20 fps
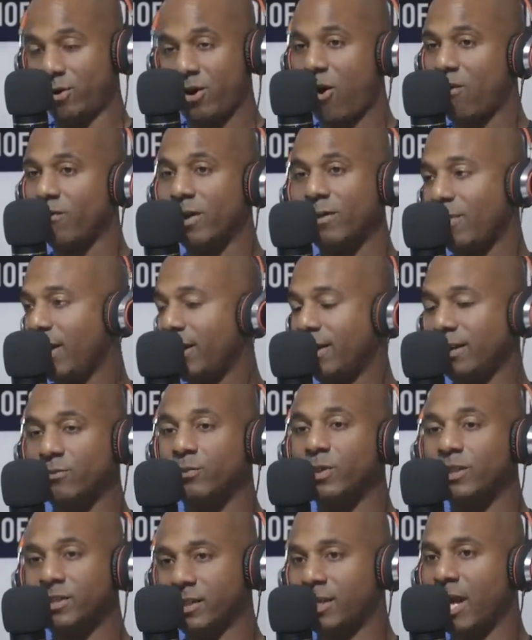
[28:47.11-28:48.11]
We already made it.
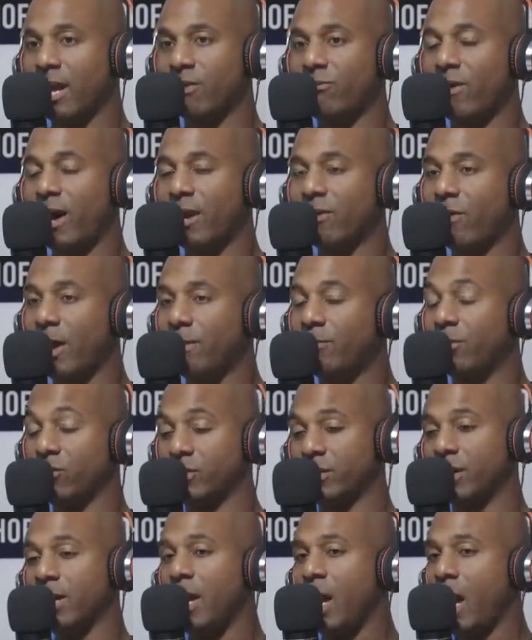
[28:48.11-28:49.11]
We just got to find the right
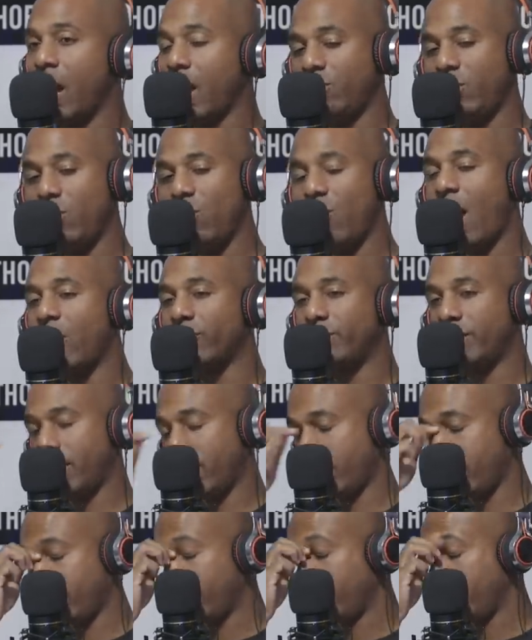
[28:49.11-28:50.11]
person. If you out
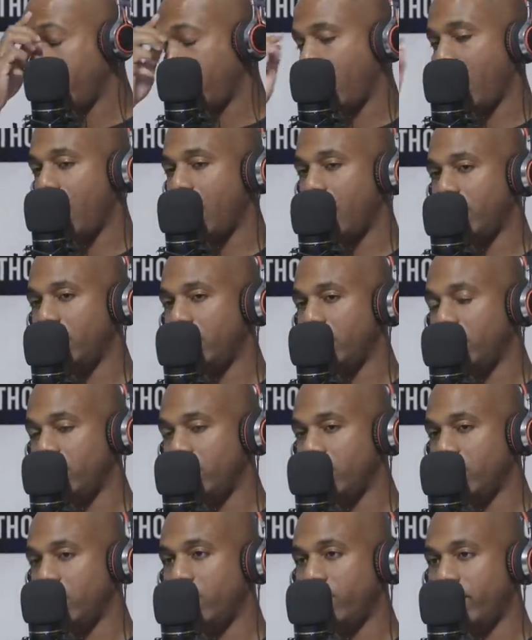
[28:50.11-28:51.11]
there and you
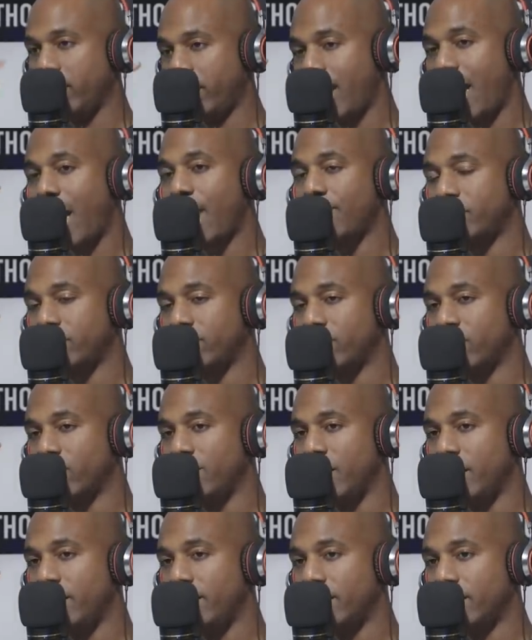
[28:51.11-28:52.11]
do the caps for
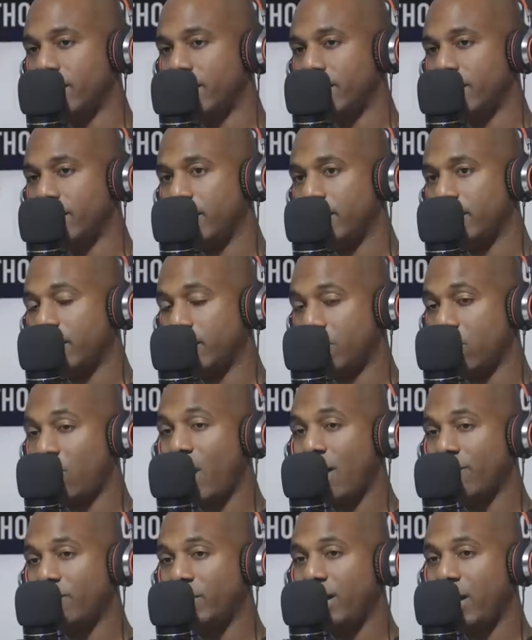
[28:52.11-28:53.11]
men that
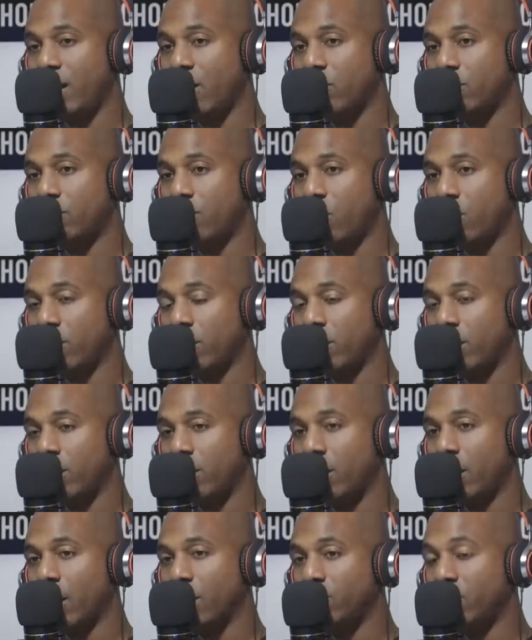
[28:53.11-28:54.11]
don't have any hair no more,
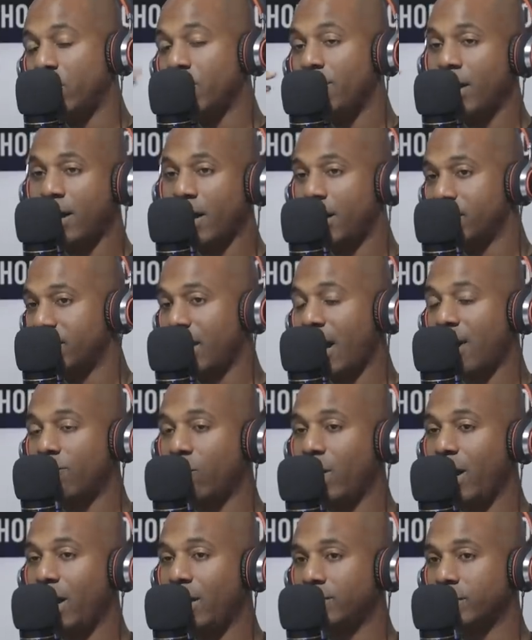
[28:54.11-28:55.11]
and you can make us have
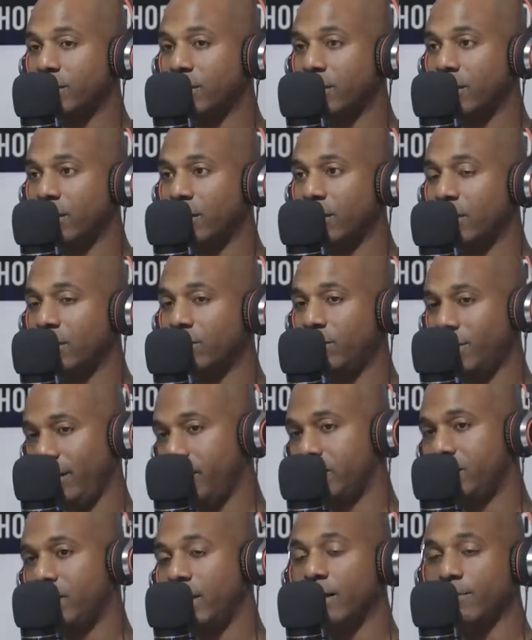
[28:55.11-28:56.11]
waves,
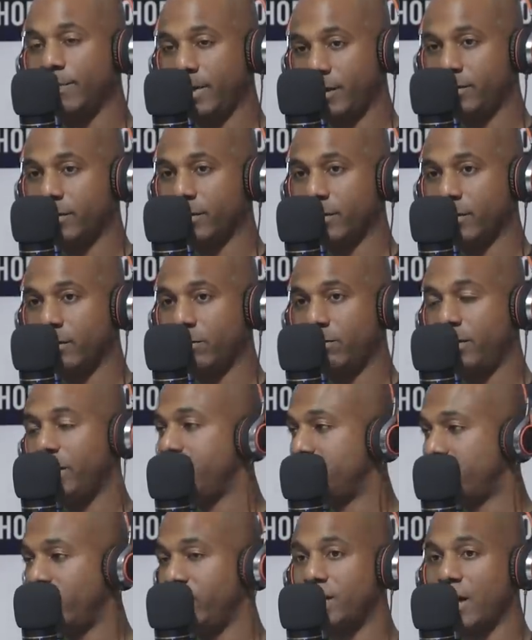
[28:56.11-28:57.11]
please DM us.
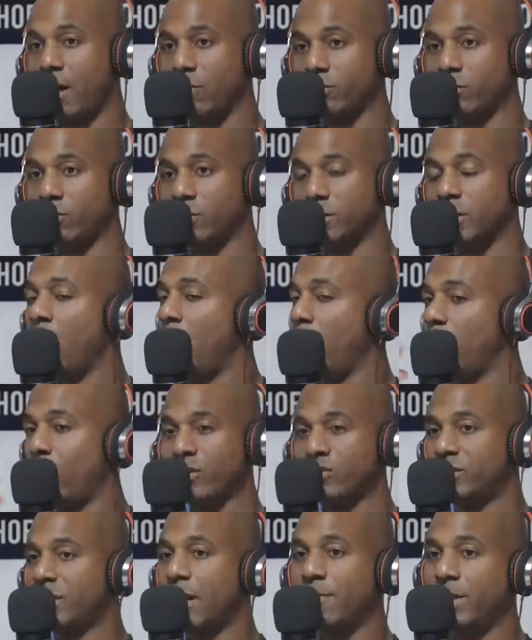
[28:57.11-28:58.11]
Please reach out to us.
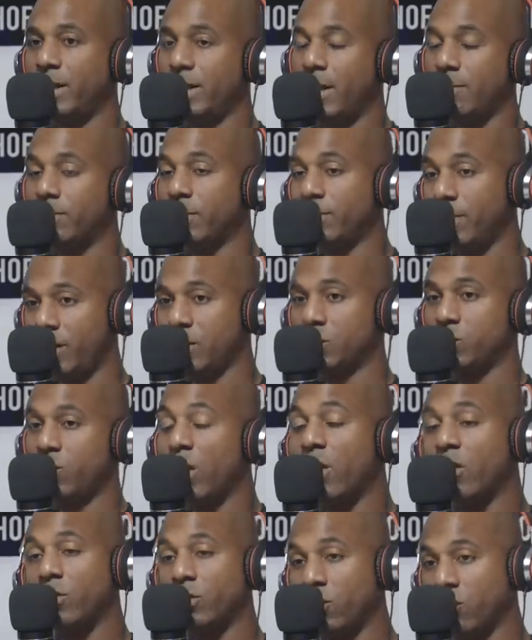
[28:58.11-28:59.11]
We're stepping it up because
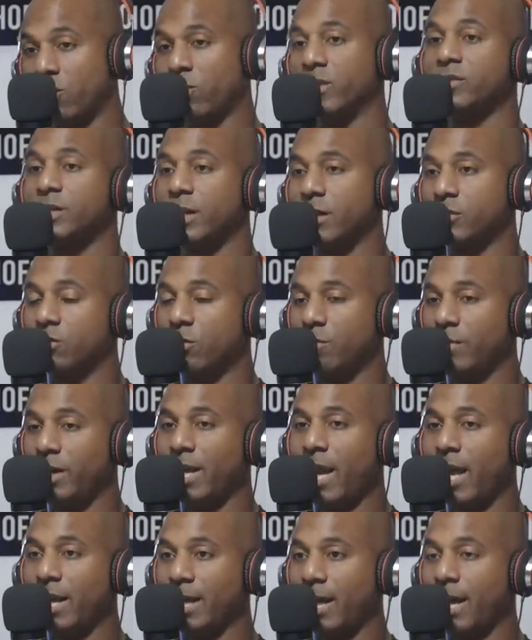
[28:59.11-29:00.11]
we're you're going to see us on
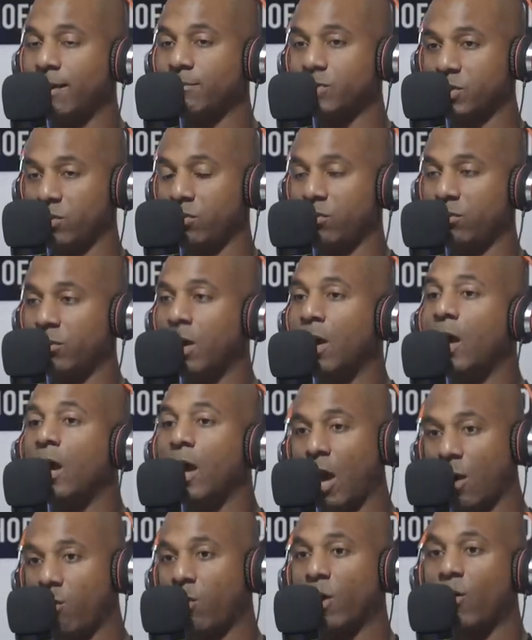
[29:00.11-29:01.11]
Million Dollar Game soon,
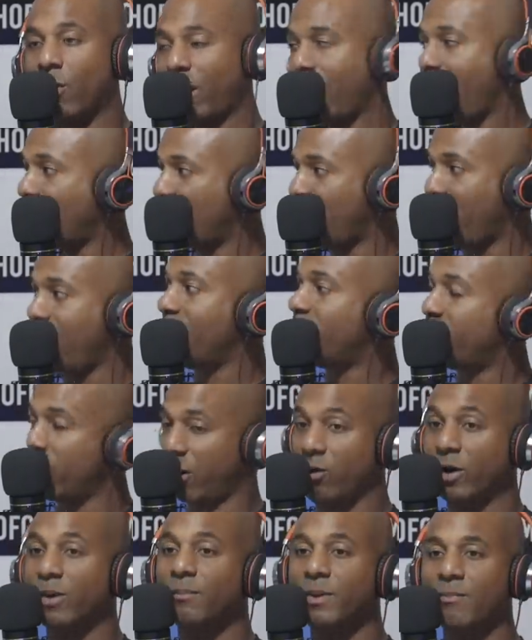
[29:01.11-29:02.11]
and we're going to have wave.
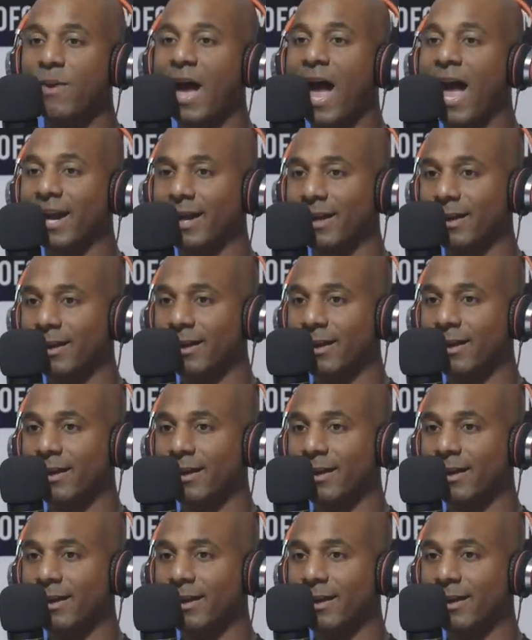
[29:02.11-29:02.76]
We're going to be back.